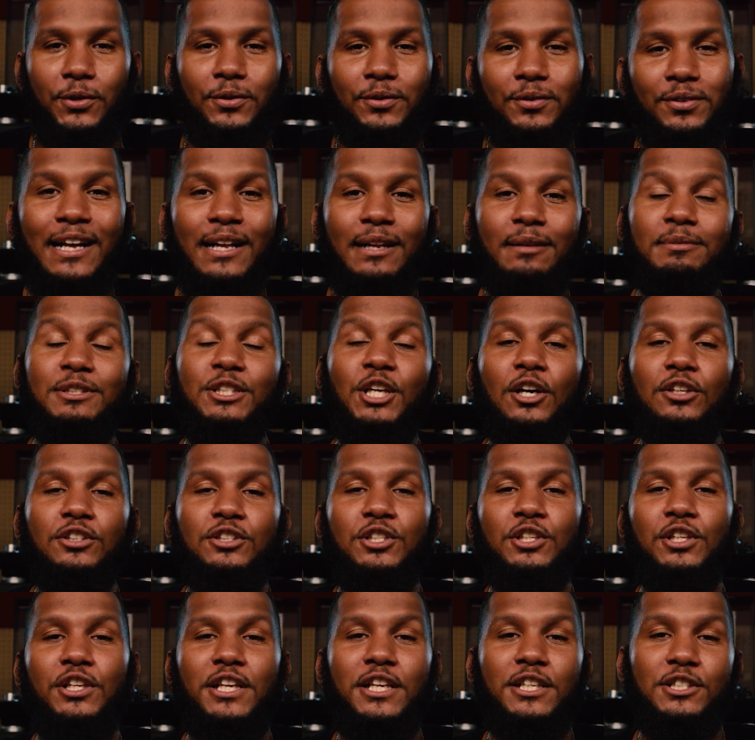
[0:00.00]
Let me talk
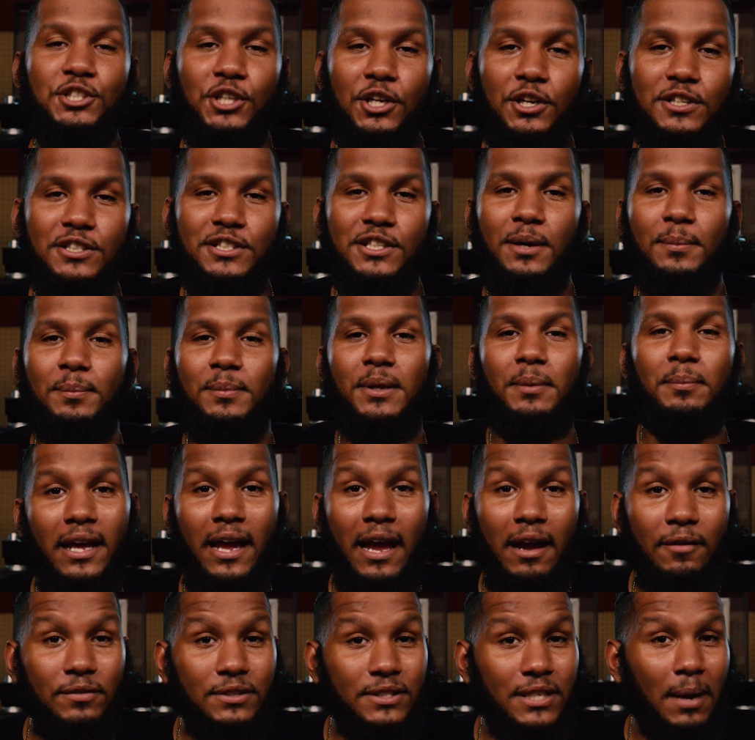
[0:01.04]
to the insurance company.
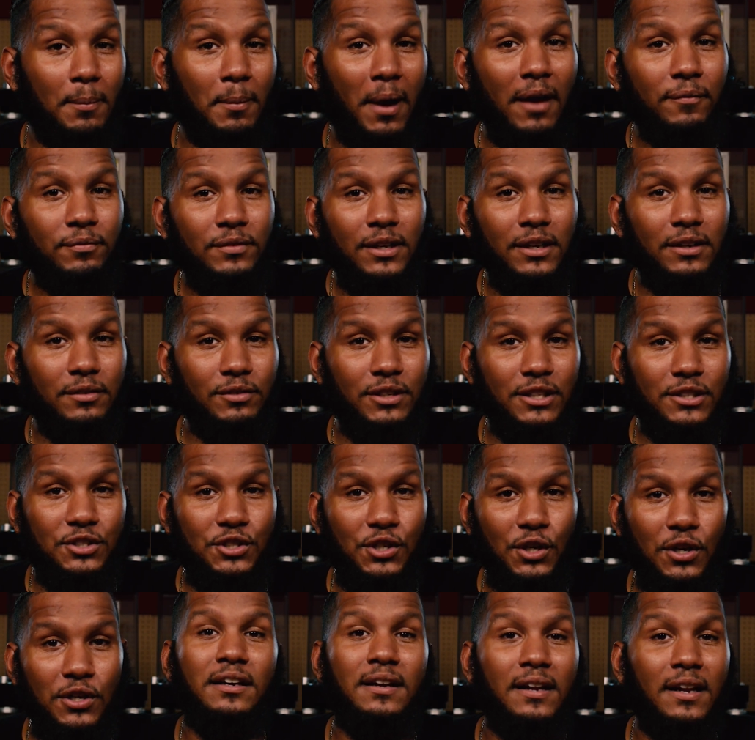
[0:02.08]
Every time I've done an
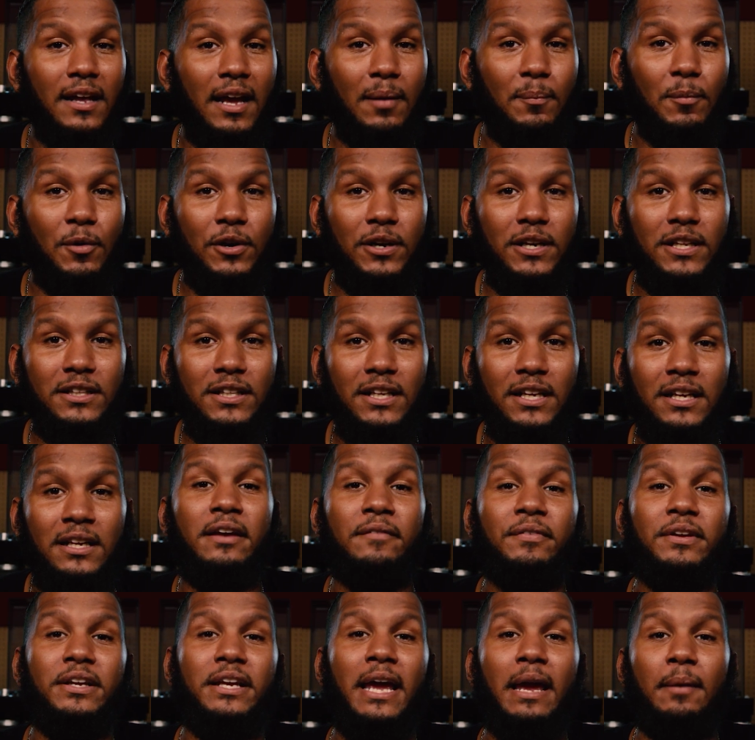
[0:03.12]
insurance claim or anything,
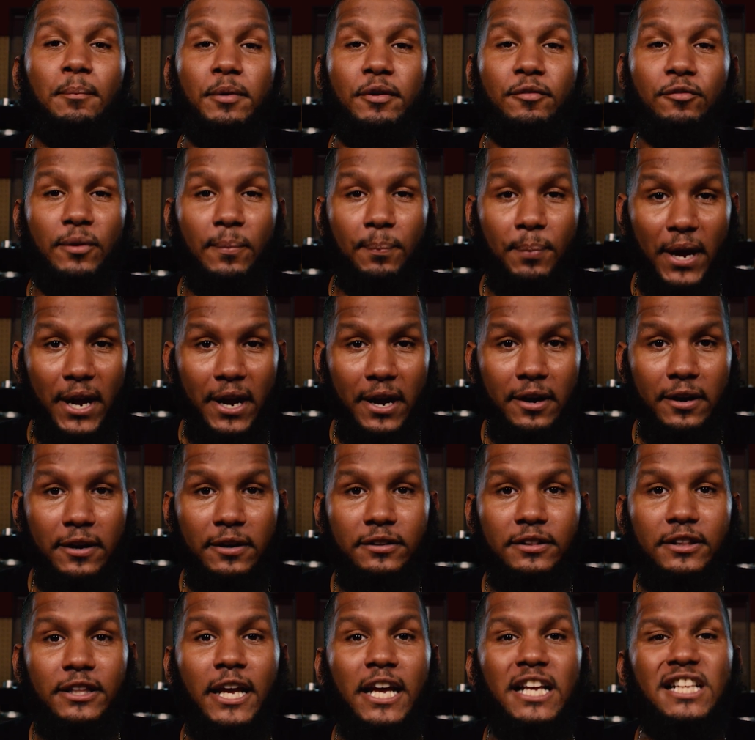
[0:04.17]
if it can be repaired,
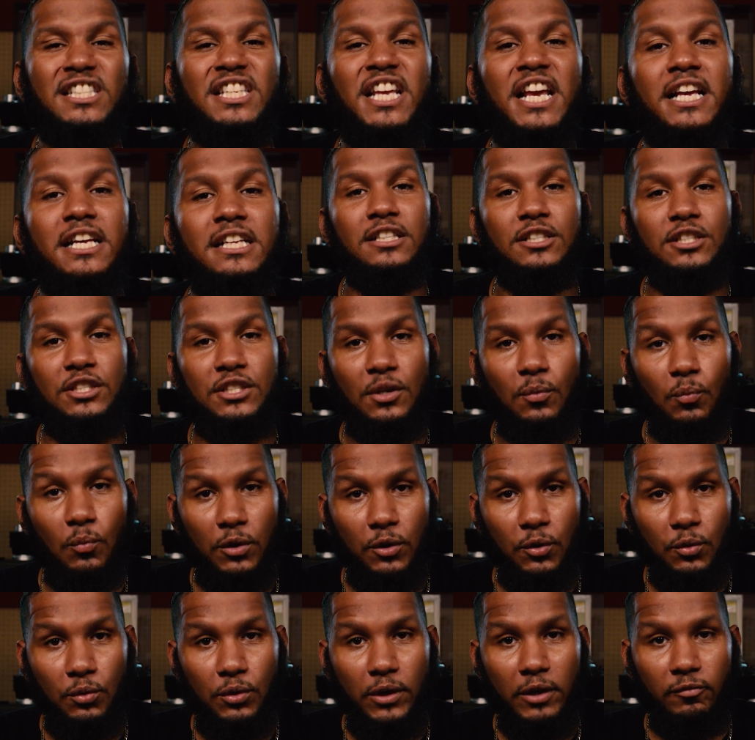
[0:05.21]
they take
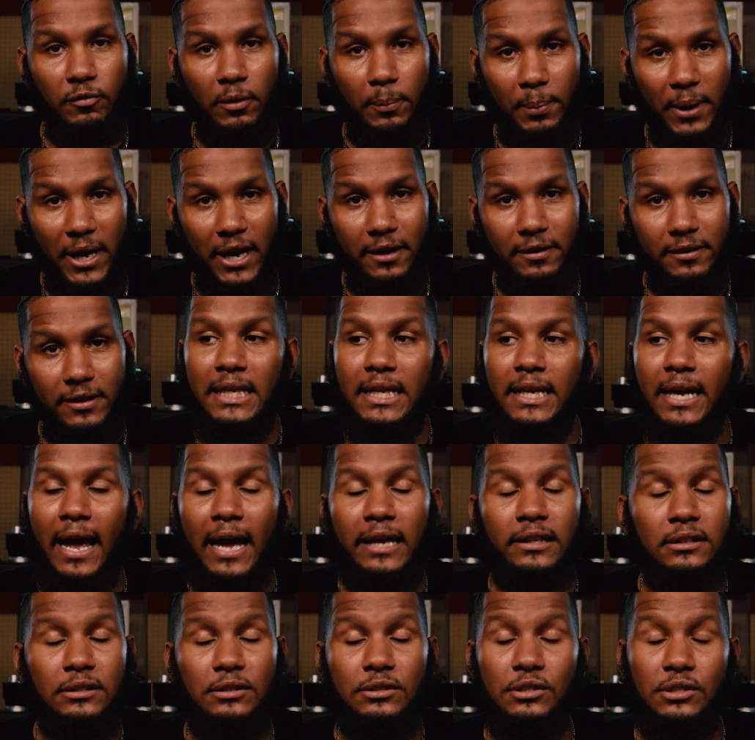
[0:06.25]
someone who can repair it.
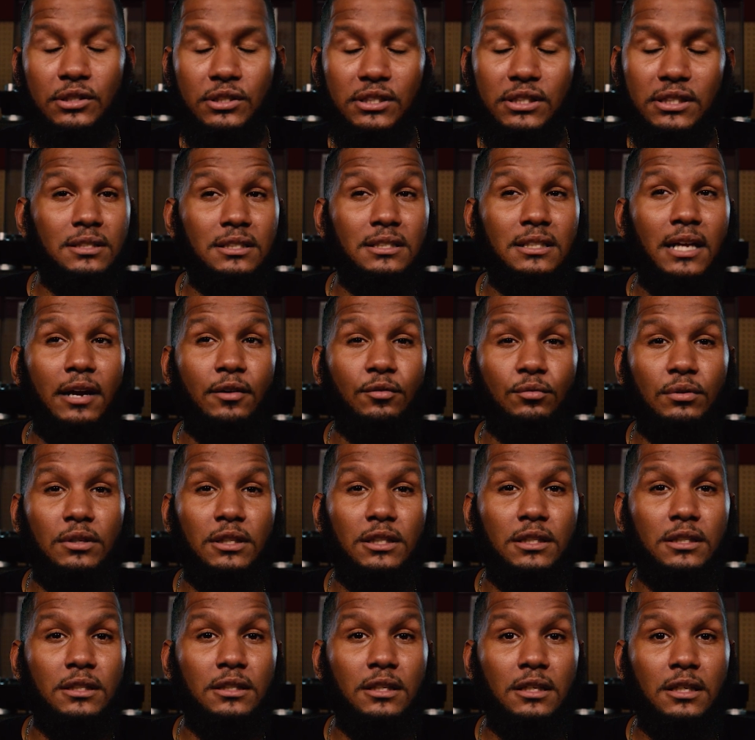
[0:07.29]
Athos is like
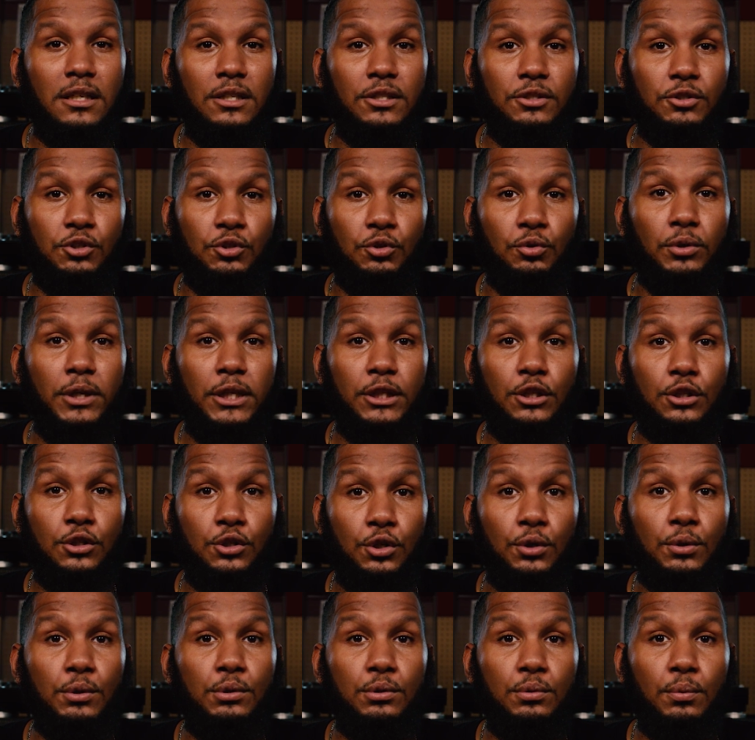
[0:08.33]
really good because you get to
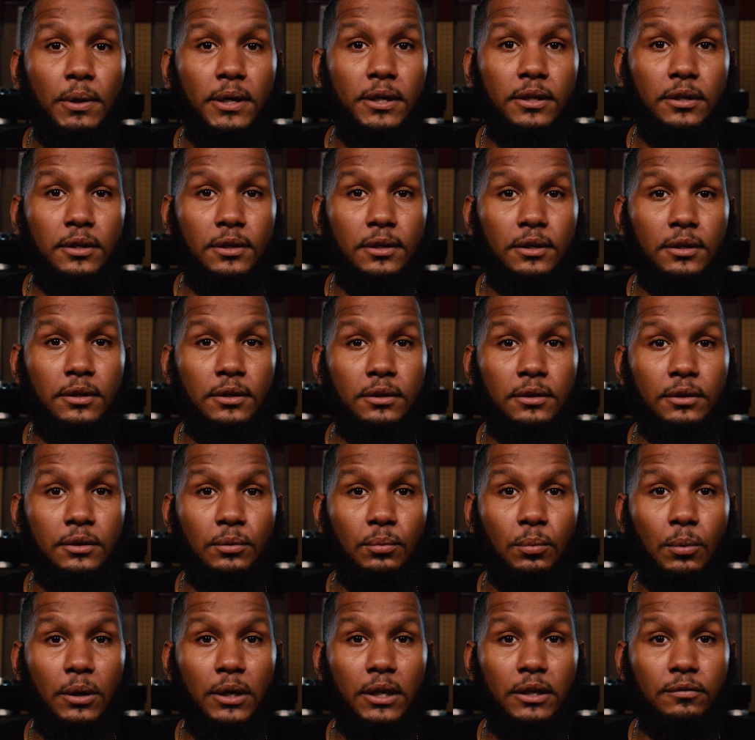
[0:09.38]
choose whether you
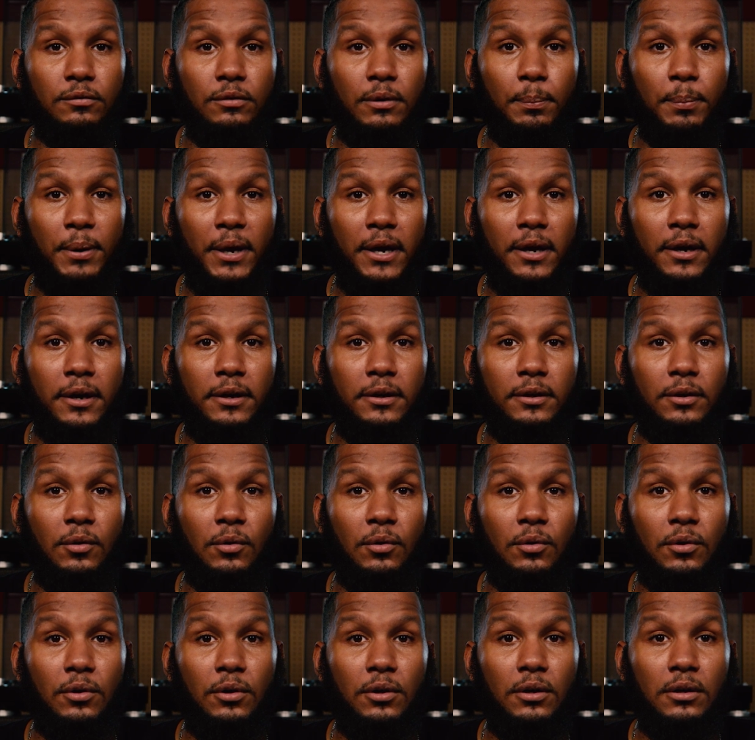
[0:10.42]
want it repaired
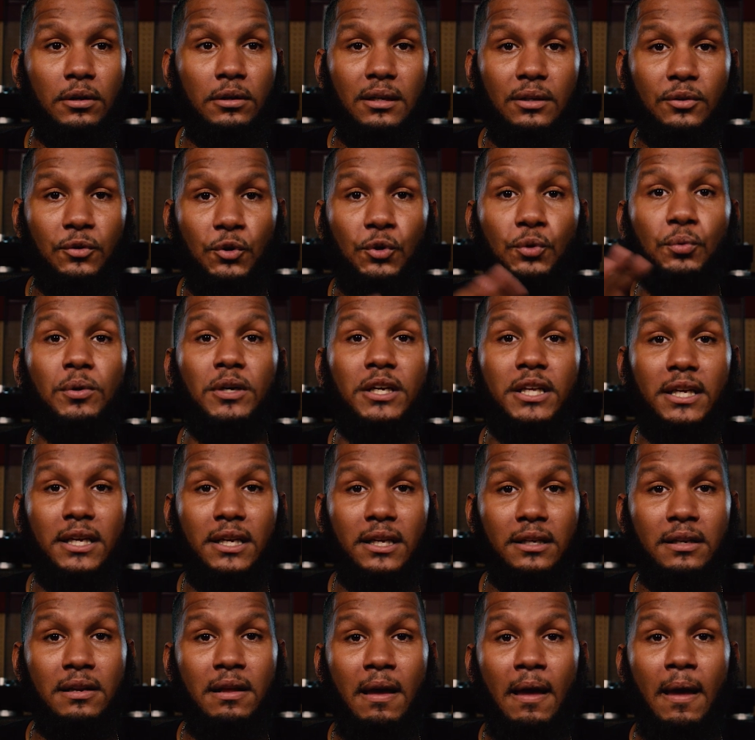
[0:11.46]
or new
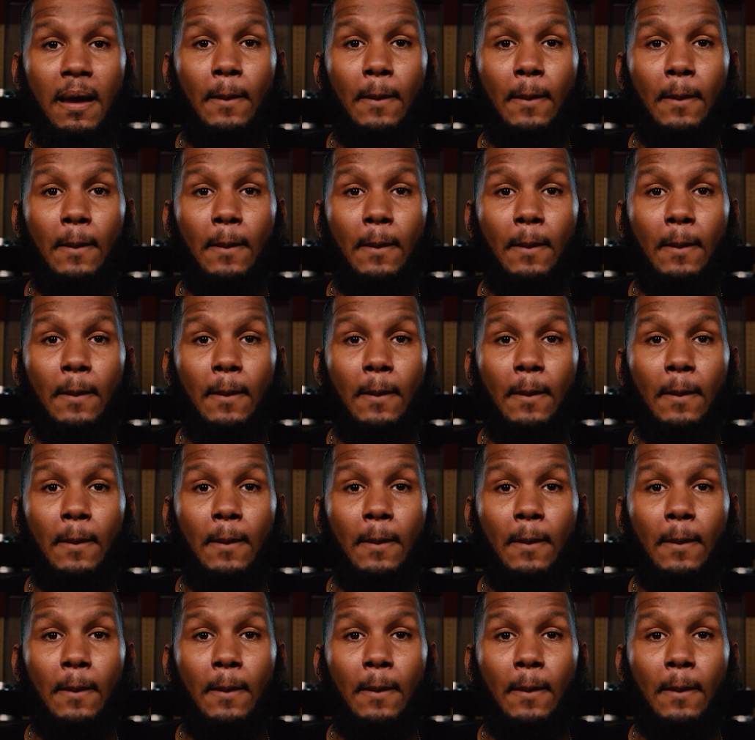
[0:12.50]
again.